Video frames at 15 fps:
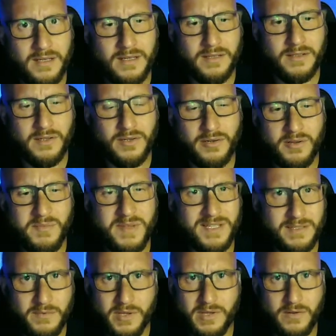You know what I mean?
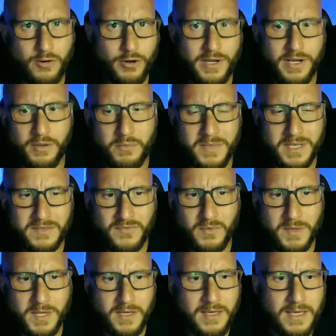Some of them are hit and miss
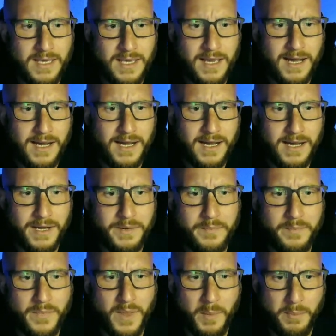for me.
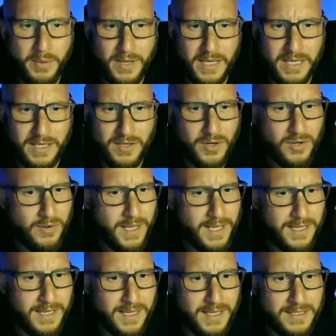But
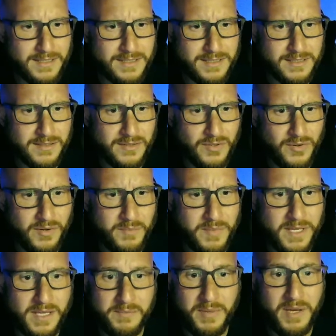hey, it's going to
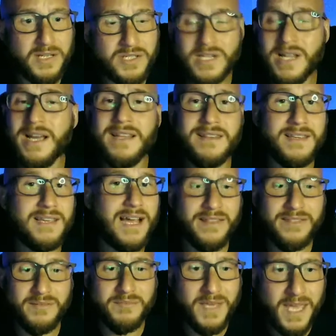be Punchline, the
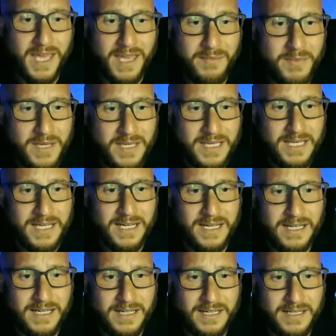Gotham game.
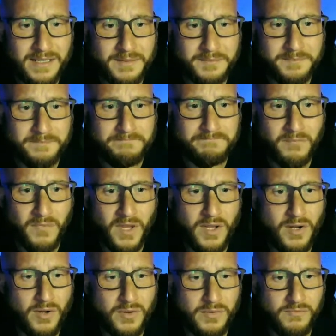
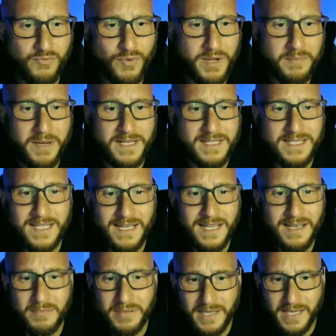Written by
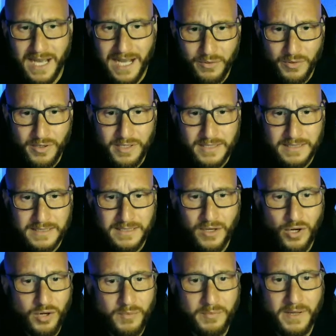Teeny and Blake Howard,
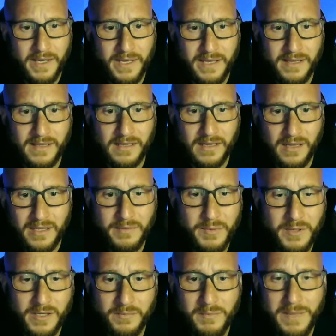art by
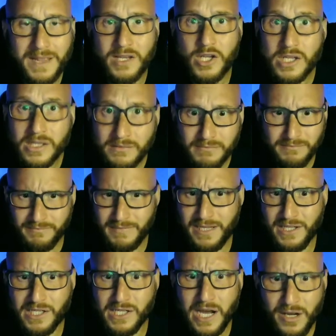Gleb
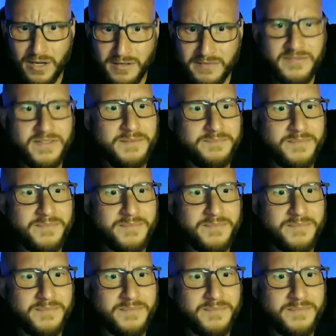Melikov,